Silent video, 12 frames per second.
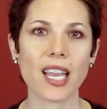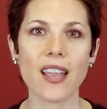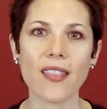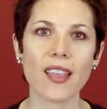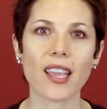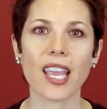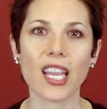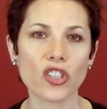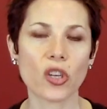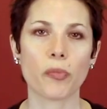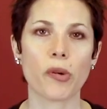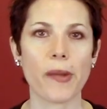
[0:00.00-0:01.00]
in the
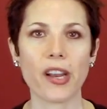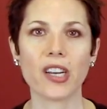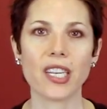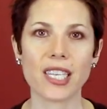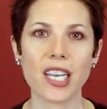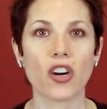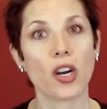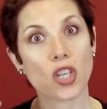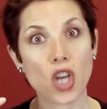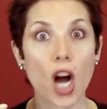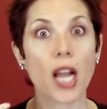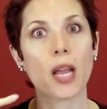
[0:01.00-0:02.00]
kitchen preparing dinner and
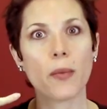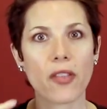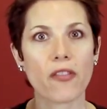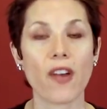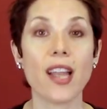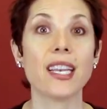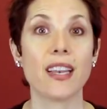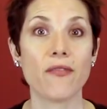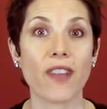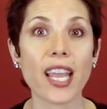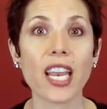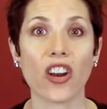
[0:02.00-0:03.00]
talking with a friend and
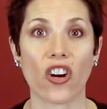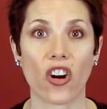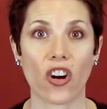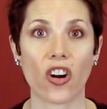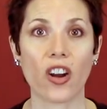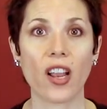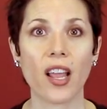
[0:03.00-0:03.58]
inviting her.